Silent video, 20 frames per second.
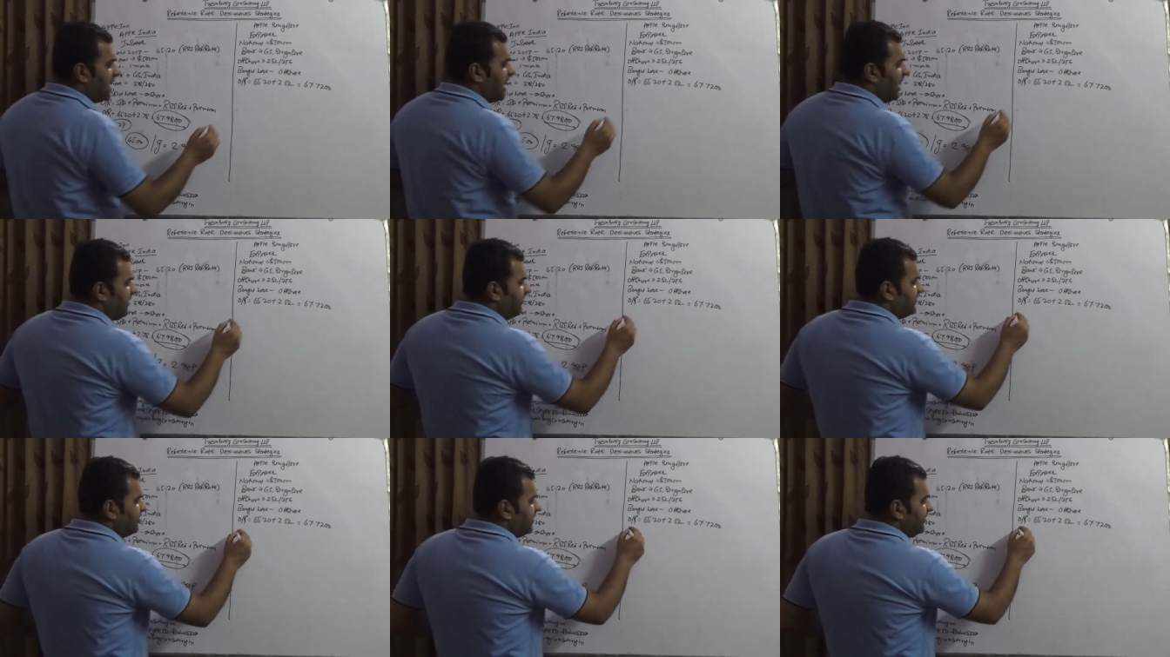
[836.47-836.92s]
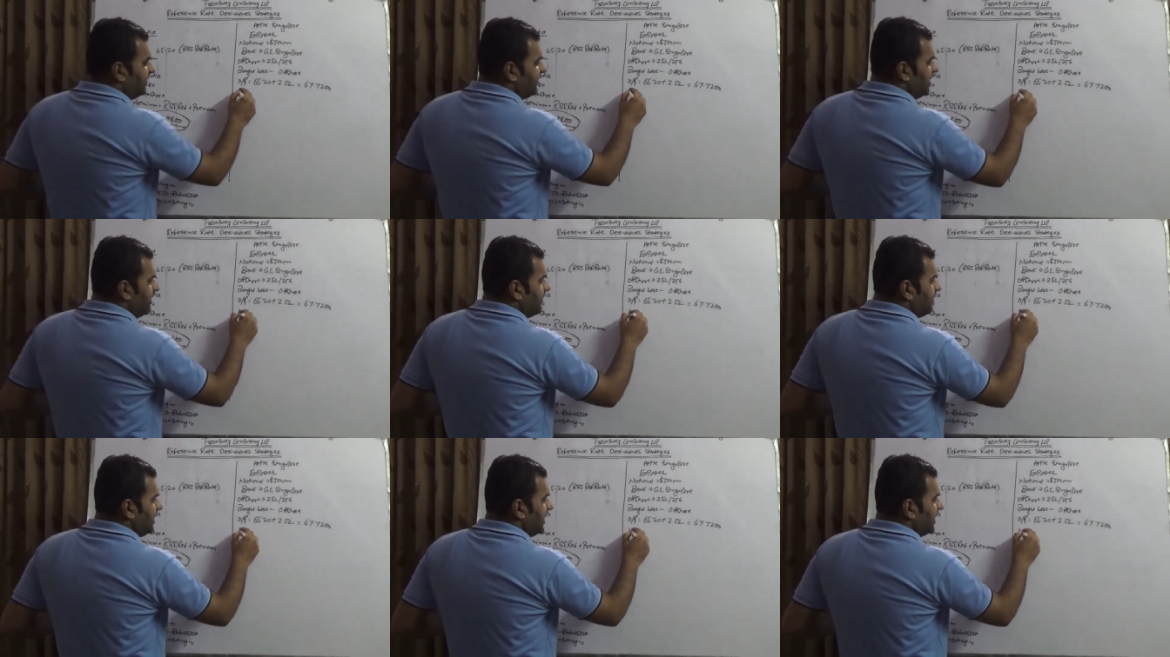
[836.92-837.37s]
after
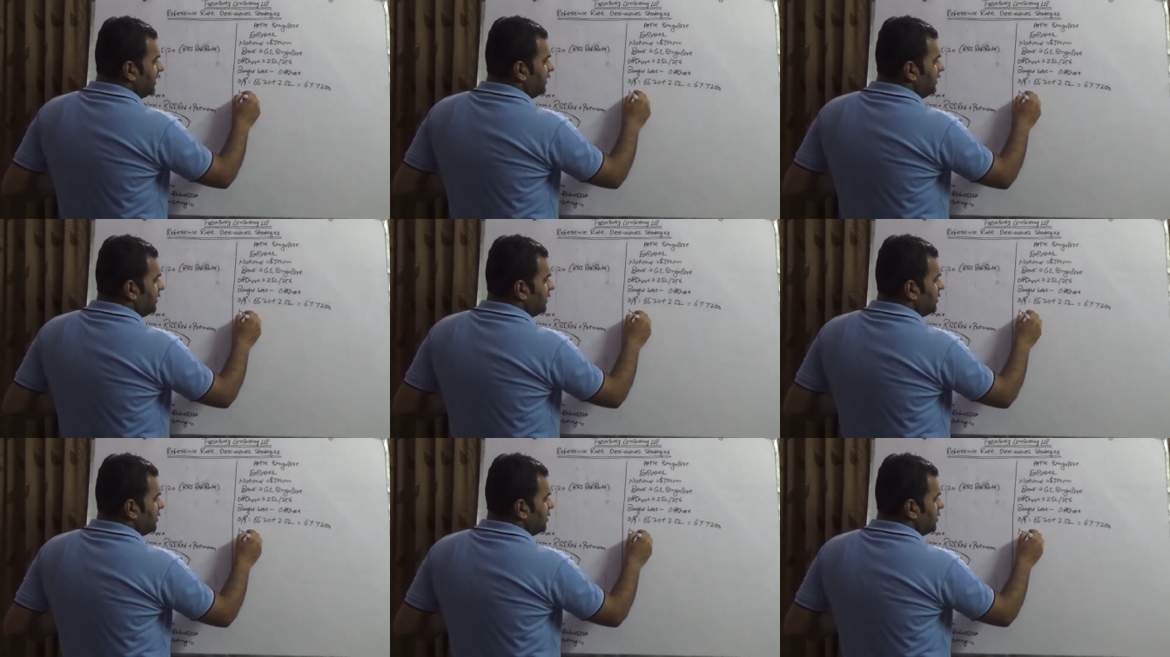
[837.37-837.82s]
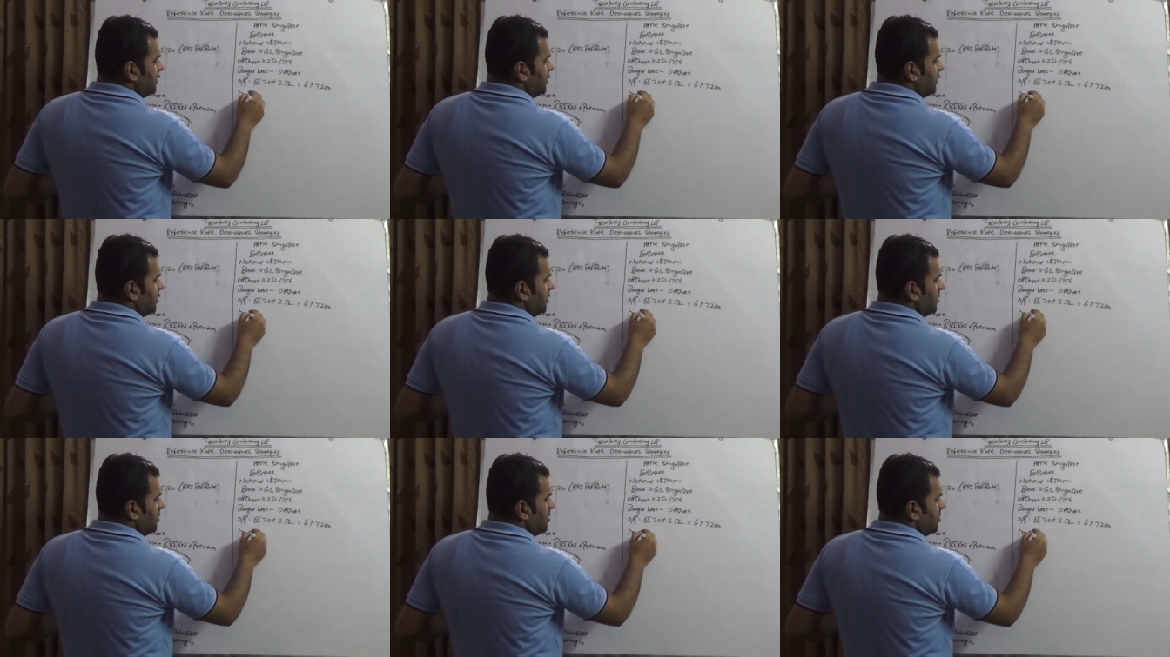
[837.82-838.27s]
one month
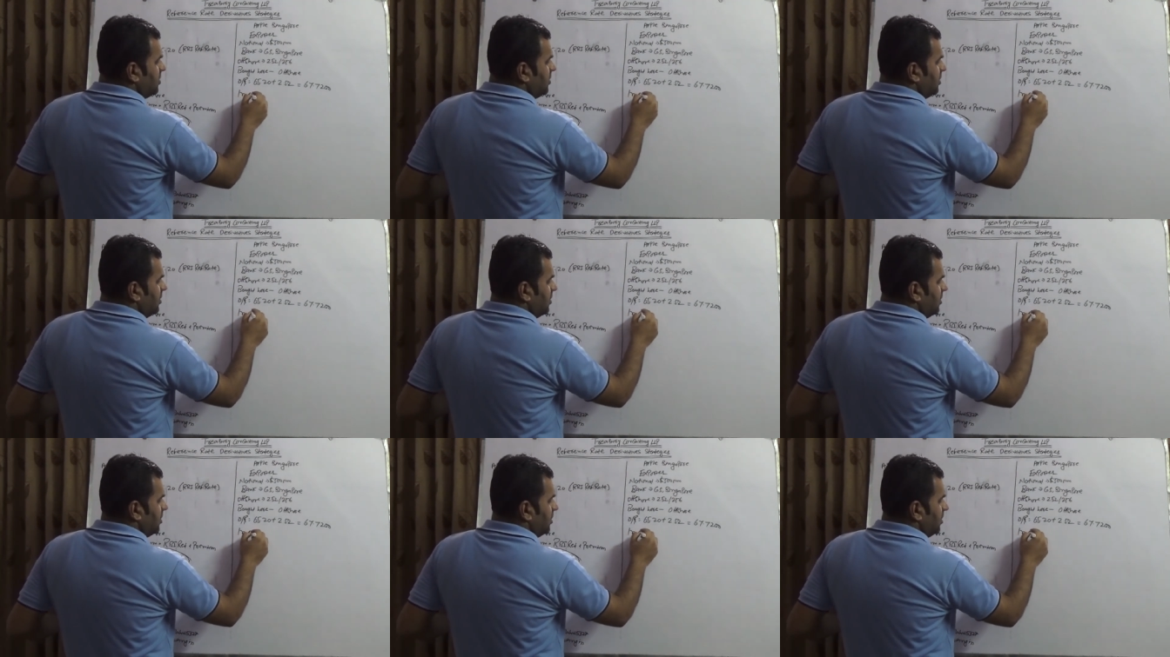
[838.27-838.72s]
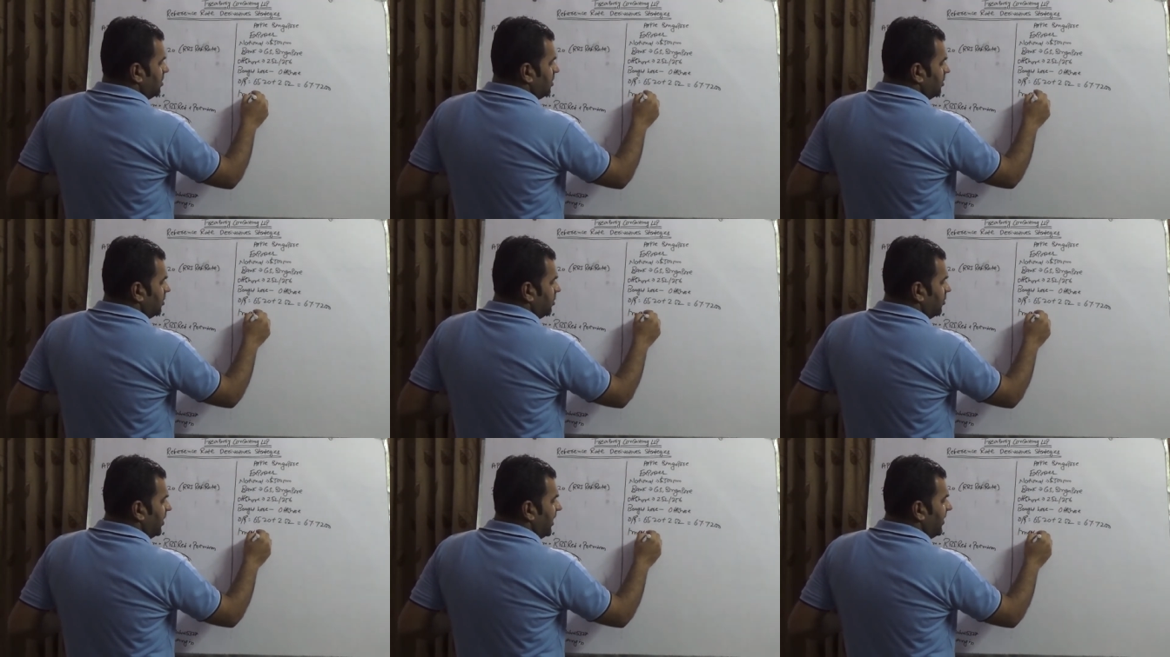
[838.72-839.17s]

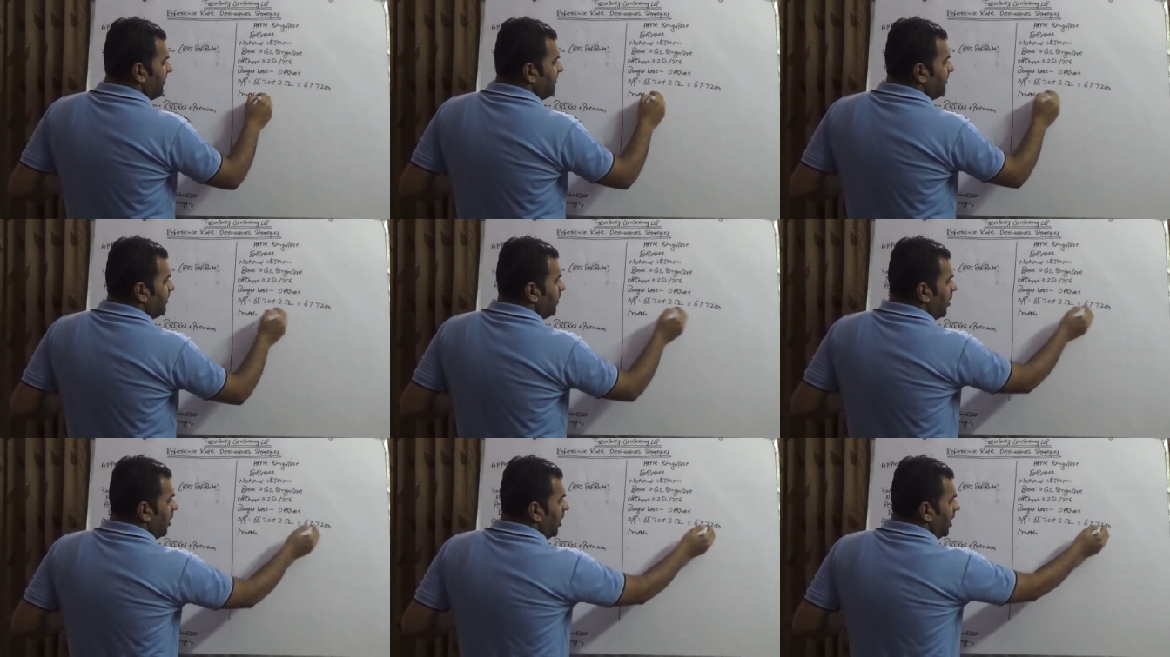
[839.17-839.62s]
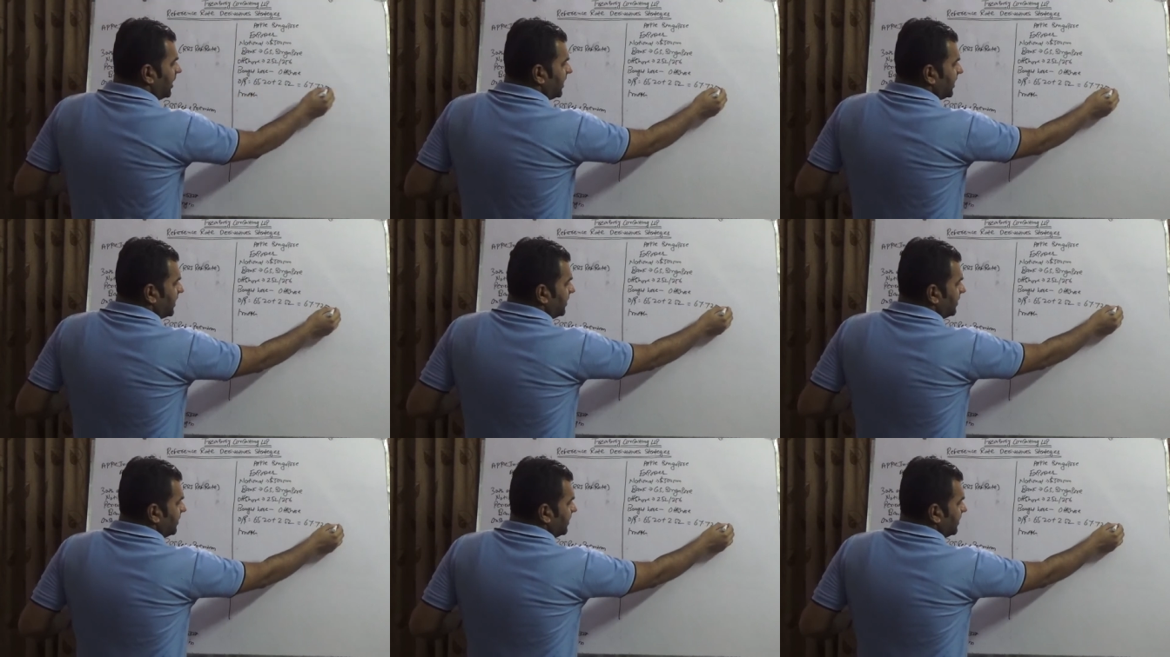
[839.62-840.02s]
you have bought.